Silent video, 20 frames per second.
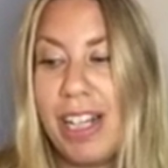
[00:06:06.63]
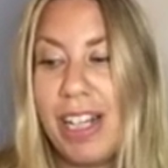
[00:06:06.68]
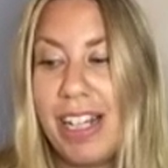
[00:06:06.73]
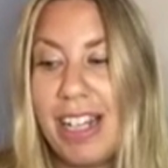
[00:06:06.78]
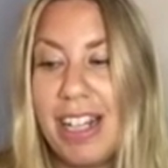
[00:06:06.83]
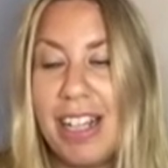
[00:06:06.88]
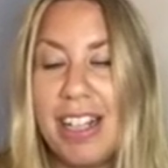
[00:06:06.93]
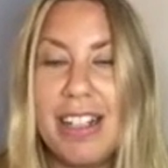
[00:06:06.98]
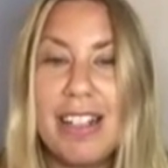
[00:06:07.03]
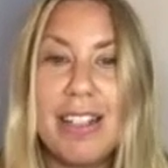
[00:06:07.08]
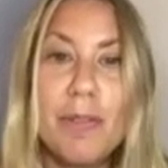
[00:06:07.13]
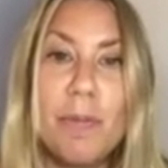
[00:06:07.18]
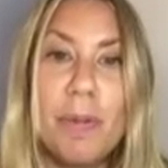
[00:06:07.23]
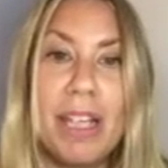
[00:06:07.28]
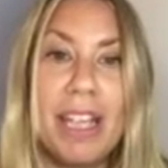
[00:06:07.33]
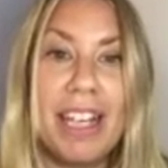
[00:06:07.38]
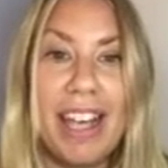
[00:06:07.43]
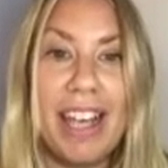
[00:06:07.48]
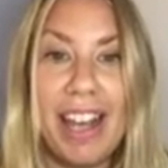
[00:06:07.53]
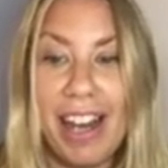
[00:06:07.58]
need to
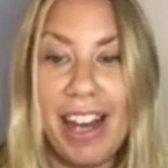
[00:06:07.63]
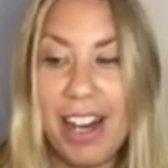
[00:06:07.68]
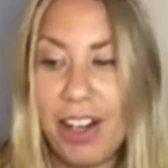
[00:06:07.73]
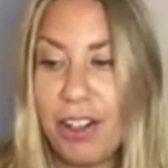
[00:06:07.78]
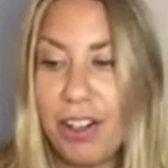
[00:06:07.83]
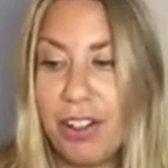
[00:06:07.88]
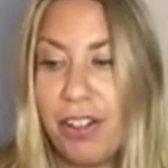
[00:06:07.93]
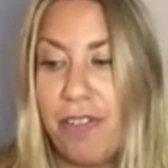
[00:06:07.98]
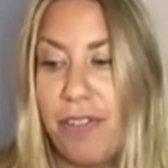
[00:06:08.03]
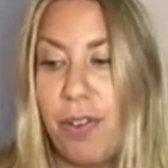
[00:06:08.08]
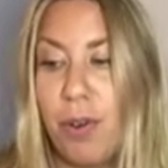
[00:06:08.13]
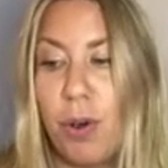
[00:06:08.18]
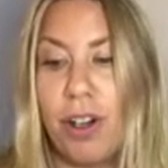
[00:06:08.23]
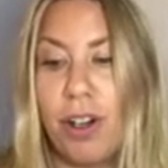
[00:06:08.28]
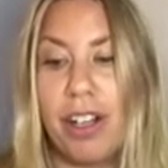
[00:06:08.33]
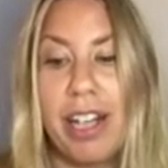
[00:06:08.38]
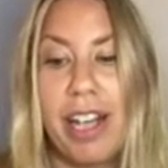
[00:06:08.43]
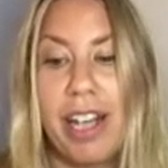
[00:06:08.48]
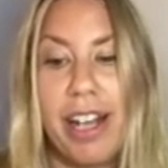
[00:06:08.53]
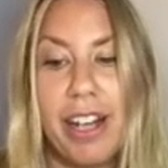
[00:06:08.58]
be cared
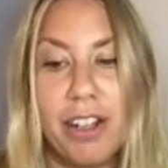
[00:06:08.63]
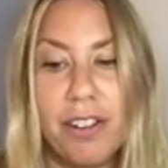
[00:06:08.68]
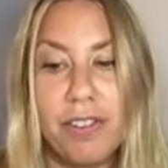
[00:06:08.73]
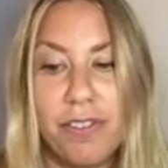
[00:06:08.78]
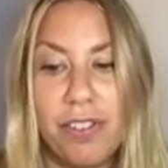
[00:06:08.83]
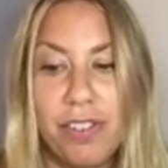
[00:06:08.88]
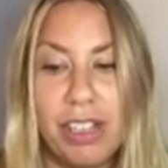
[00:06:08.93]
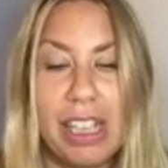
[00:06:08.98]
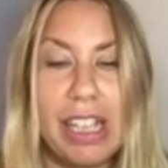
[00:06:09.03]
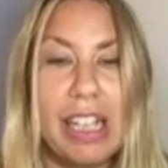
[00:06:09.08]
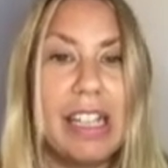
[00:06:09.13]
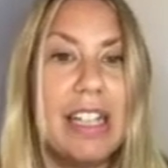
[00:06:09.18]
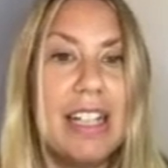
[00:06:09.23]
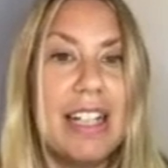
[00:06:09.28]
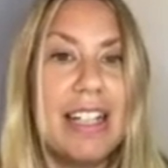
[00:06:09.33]
for carefully,